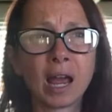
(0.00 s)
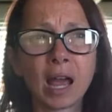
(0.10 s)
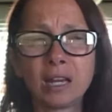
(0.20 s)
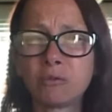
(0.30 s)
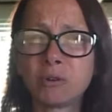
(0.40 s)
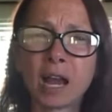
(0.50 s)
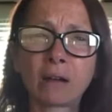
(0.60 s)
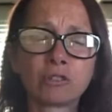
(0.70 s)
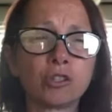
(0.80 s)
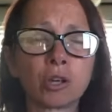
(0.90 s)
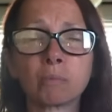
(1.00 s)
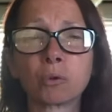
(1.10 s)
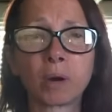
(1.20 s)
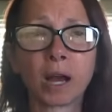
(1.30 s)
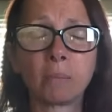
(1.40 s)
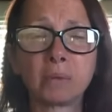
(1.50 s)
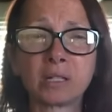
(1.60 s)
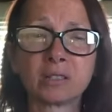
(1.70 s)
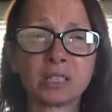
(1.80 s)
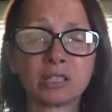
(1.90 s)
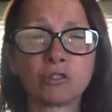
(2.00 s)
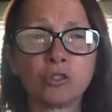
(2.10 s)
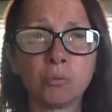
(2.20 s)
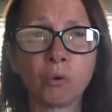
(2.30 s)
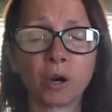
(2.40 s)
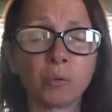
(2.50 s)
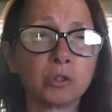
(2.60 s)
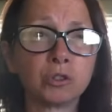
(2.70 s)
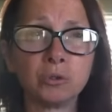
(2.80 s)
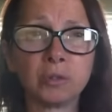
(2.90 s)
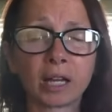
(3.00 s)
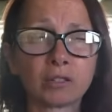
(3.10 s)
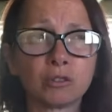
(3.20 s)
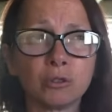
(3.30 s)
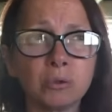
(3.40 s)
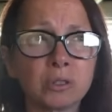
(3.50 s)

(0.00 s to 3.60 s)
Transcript: And if we have to jump around because it gets too boring, we'll do that too.